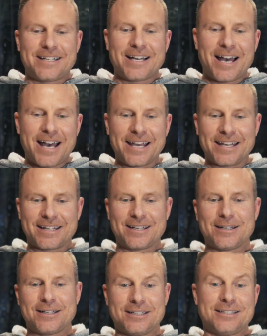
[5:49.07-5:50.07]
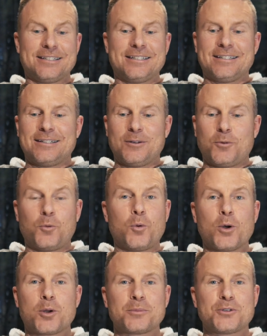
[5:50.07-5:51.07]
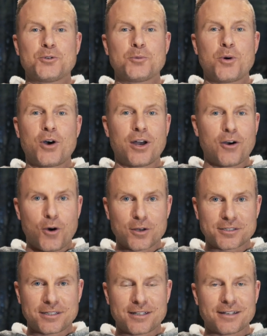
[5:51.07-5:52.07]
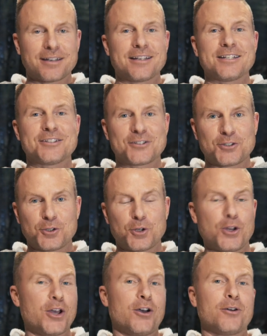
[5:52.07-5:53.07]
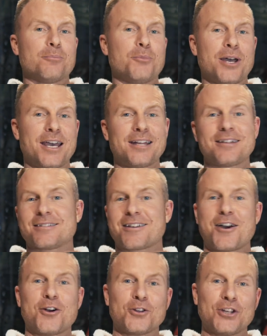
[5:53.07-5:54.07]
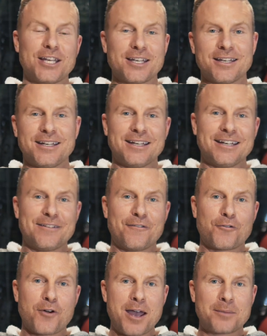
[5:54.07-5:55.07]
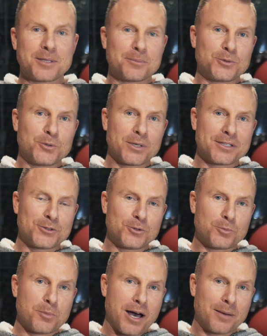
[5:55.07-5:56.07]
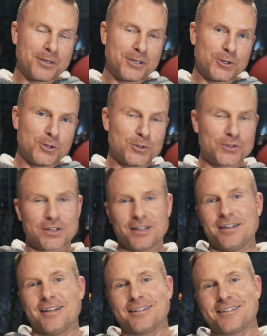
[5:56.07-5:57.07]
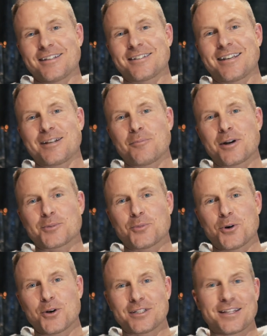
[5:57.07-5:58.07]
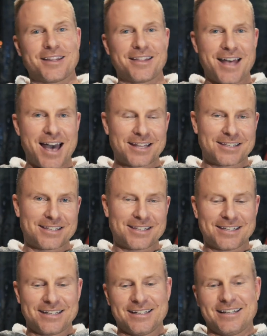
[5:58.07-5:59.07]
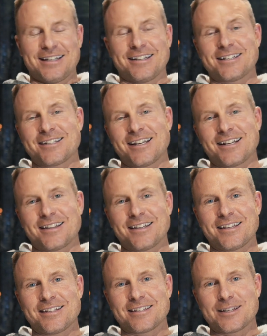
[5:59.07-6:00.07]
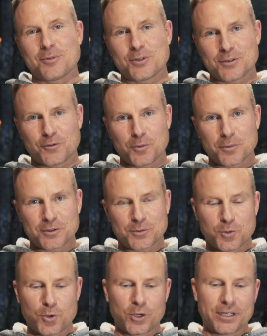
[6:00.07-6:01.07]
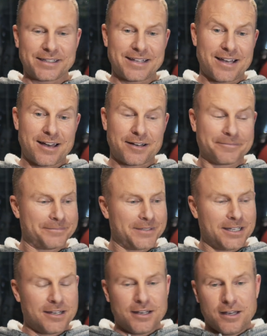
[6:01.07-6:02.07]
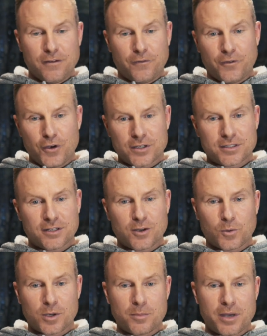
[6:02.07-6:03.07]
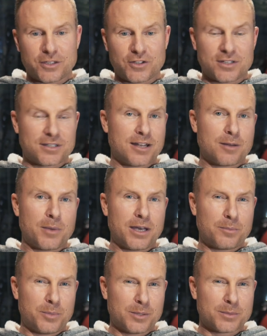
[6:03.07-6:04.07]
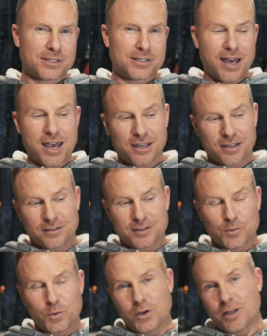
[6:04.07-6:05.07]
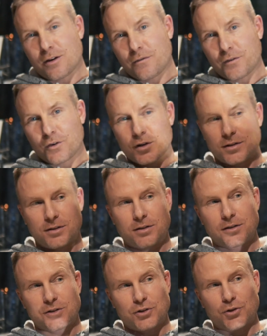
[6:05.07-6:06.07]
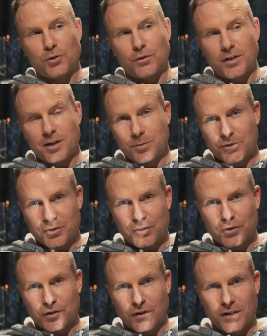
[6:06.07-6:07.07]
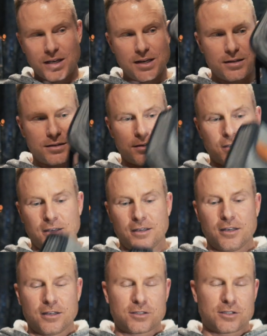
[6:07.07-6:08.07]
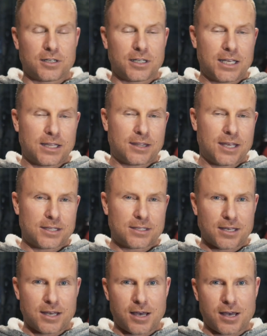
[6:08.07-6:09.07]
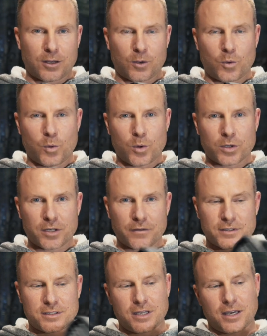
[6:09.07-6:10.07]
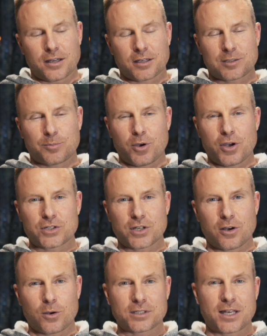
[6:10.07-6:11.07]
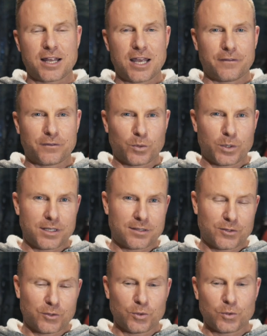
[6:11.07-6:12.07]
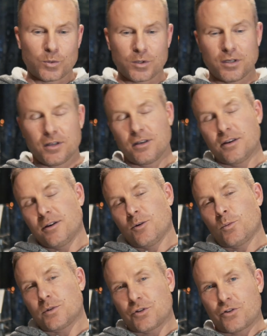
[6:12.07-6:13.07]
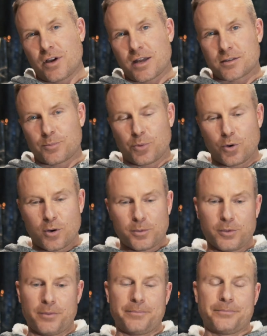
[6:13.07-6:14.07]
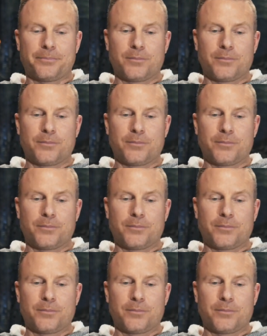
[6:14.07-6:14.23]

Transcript: Okay. Welcome to my Aussie studio. My head is currently framed in between two barbecues. Doesn't get much more Aussie than that. Let's edit these images from this morning. Now, first thing I want to mention is that I made a big mistake morning. I forgot to shoot the images using these. So to get that quarter of a second exposure, I was at f/22, which creates a problem.